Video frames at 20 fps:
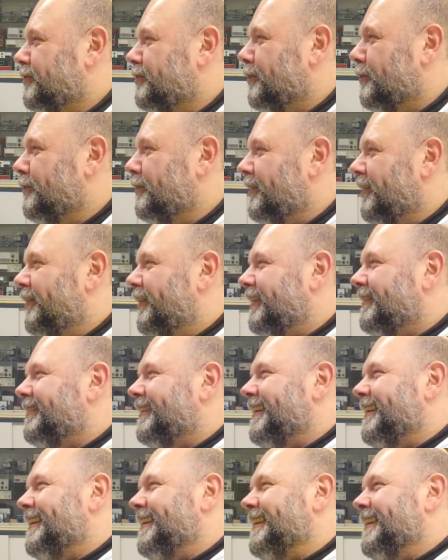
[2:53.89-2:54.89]
So this
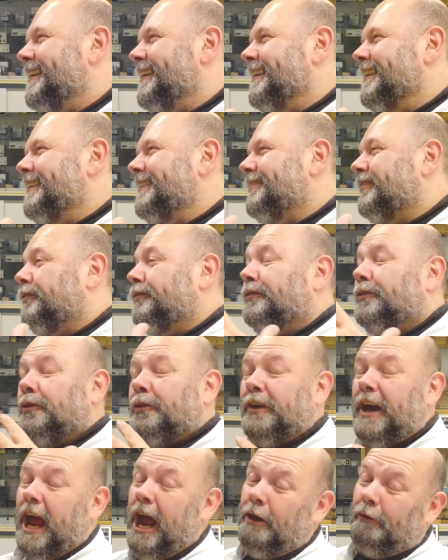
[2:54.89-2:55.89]
is
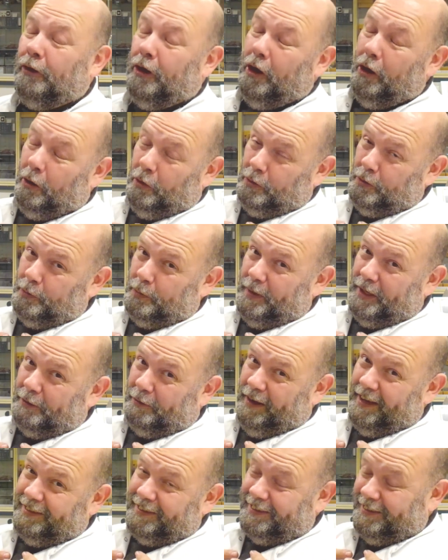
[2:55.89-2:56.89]
for our own
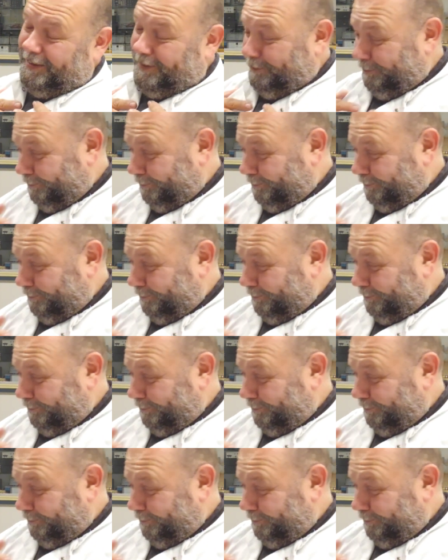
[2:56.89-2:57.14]
request.